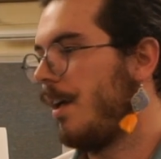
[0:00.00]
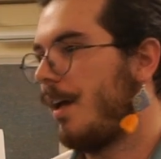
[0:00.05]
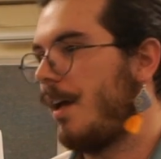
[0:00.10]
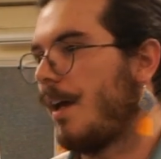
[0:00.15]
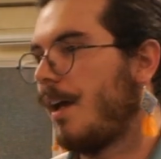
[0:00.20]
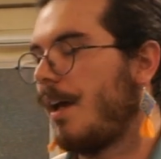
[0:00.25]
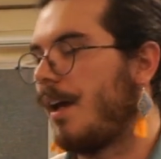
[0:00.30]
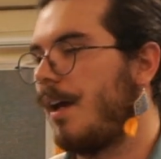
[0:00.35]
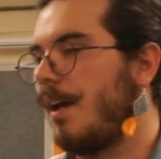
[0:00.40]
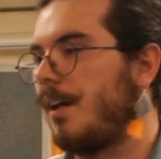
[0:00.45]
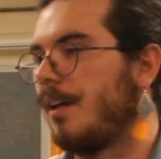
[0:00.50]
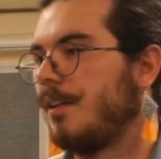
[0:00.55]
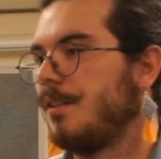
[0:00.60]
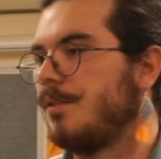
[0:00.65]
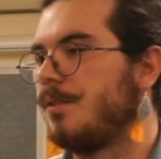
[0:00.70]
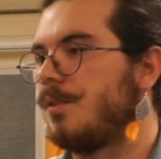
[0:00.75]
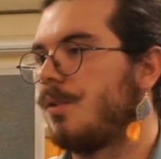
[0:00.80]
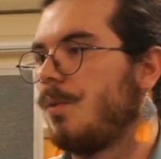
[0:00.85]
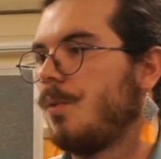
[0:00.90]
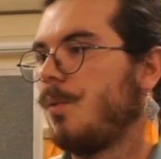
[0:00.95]
and
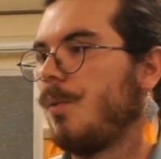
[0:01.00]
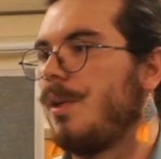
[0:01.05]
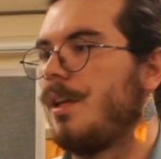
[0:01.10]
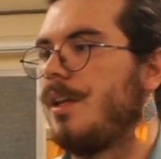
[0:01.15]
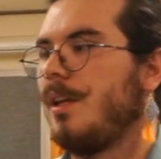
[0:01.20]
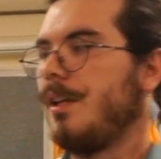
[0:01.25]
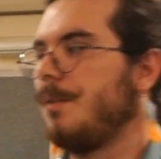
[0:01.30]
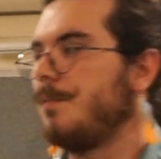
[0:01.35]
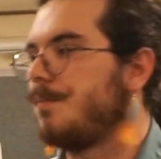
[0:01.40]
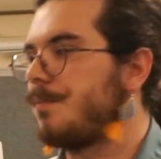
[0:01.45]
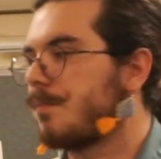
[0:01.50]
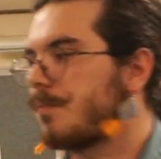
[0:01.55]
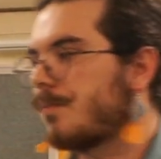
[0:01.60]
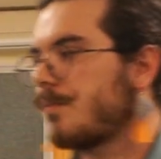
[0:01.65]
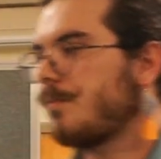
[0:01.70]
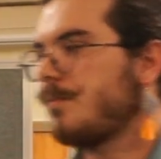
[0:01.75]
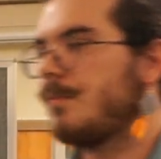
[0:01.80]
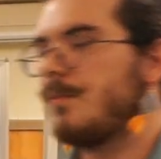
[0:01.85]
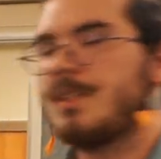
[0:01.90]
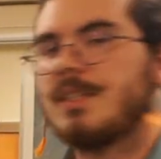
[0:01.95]
we
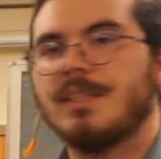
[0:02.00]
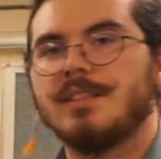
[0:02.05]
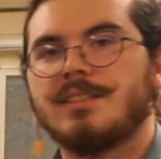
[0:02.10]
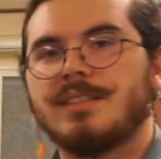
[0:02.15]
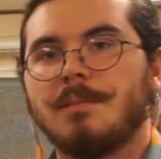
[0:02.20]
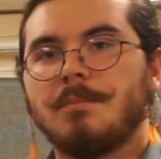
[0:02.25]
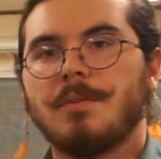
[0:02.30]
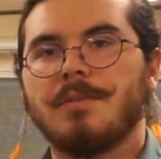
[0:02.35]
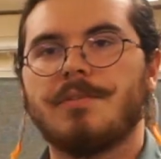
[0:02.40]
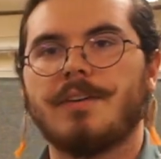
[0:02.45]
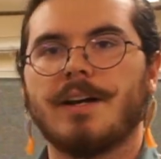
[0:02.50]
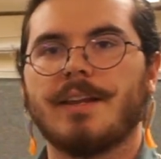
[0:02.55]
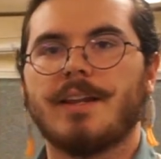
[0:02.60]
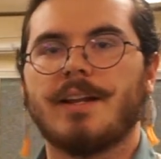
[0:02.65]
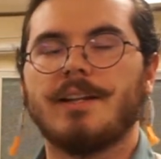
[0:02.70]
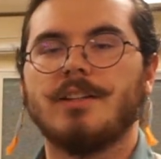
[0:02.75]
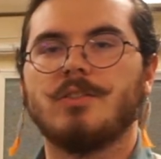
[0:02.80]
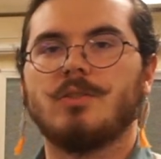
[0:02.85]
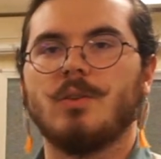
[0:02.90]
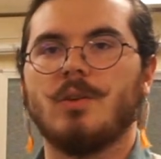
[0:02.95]
simplify that
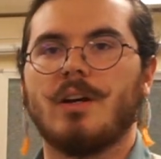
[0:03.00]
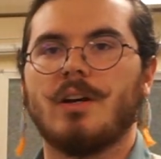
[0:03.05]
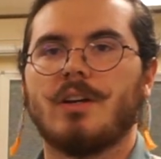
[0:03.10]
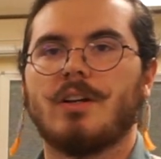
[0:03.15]
into